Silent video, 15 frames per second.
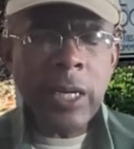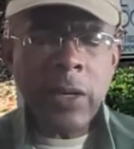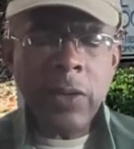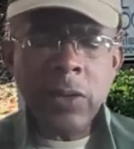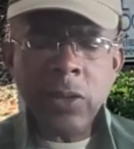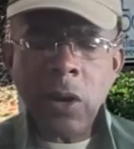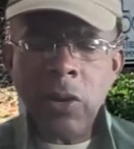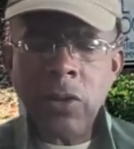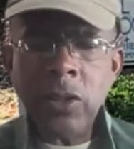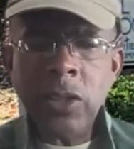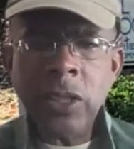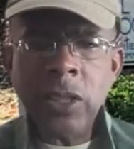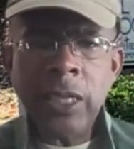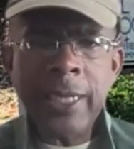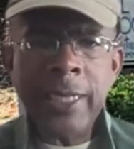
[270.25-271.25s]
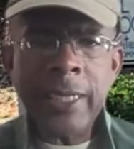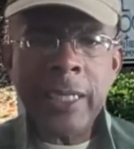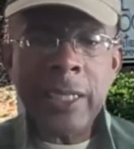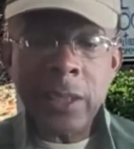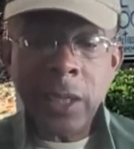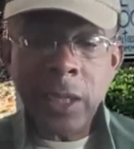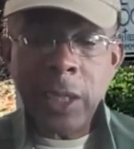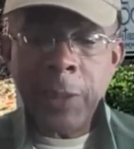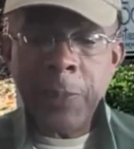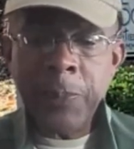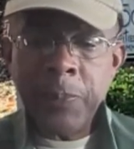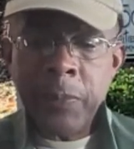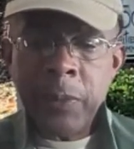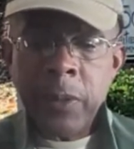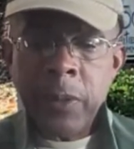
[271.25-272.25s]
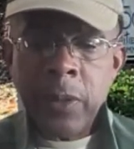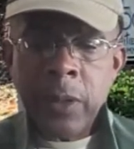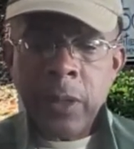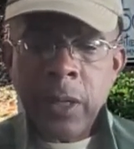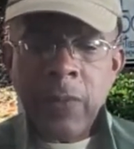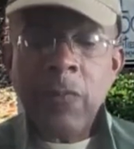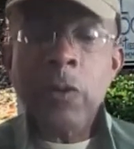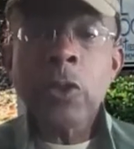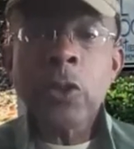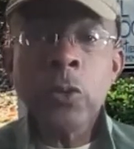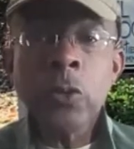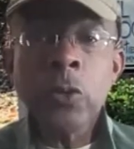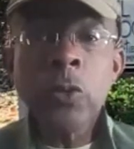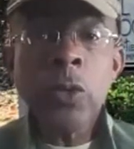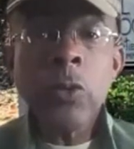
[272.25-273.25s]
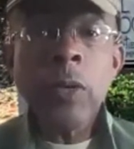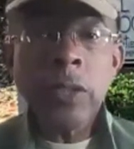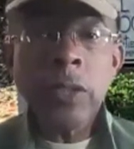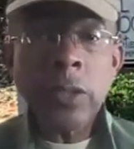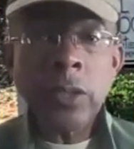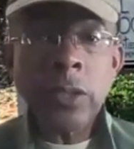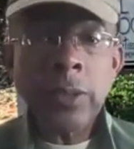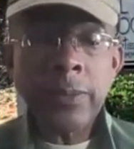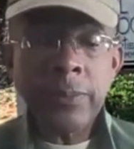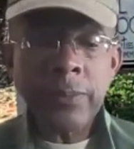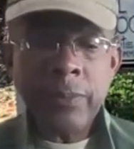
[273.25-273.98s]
aristocracy in Kentucky for 2 generations.